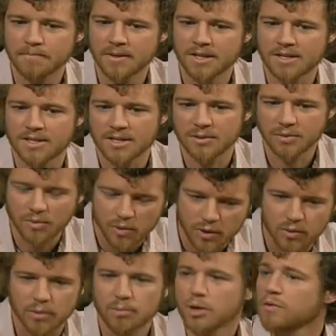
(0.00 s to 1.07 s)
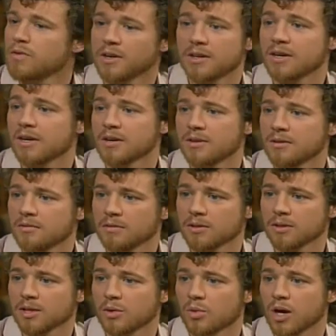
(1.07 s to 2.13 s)
we were moving good for
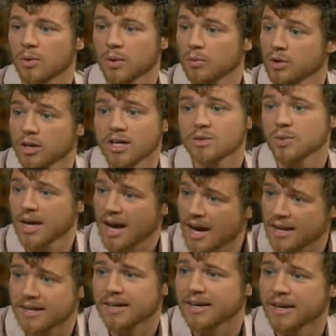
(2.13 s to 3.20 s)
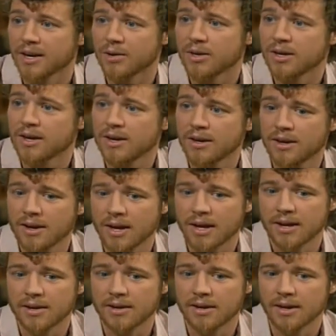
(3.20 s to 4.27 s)
a little while. We realized we had to get out.
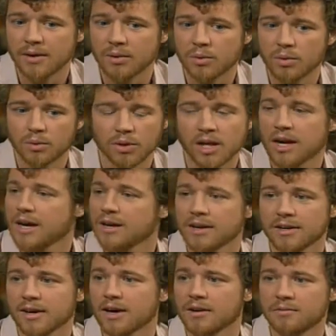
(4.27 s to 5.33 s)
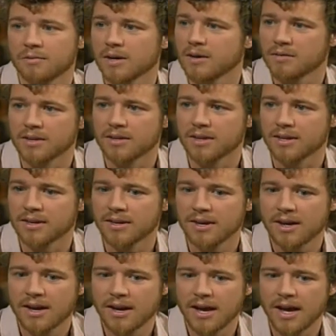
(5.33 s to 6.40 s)
And we were relying on God for everything.
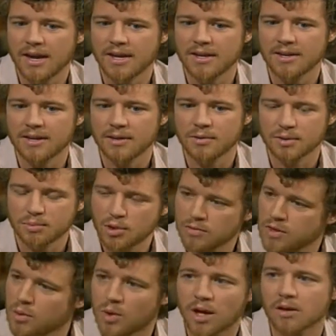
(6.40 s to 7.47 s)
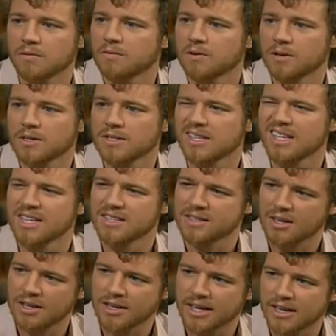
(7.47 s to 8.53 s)
And he was moving well at first, and then he
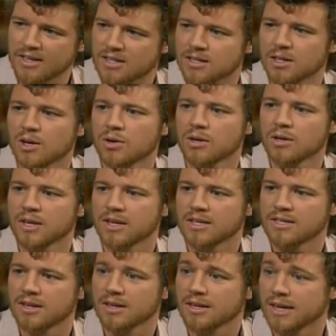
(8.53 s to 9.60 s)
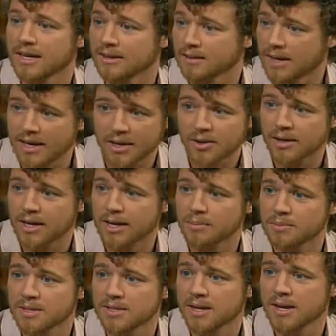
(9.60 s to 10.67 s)
started getting slower, then he started getting leg
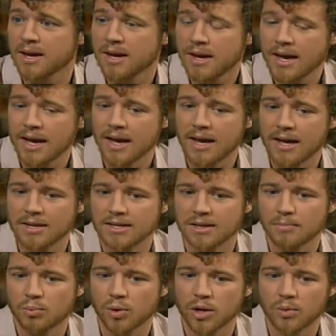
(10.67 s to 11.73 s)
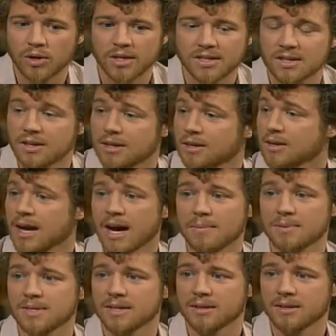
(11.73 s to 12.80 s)
cramps, and to the point where he started
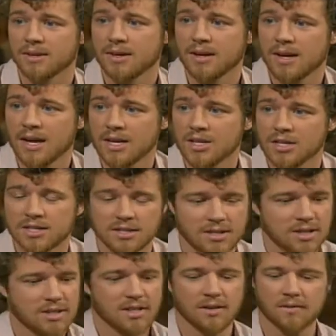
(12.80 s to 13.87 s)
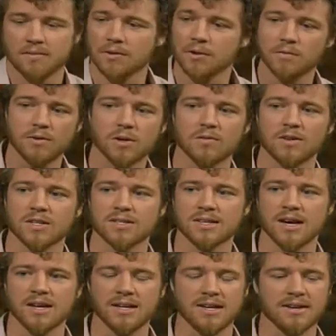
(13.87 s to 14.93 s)
collapsing. And just in the full view of the
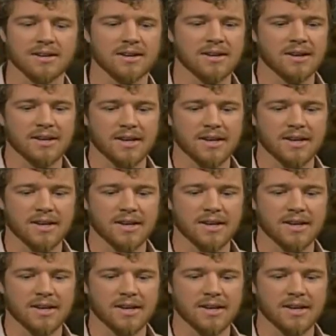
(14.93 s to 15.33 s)
sun, he'd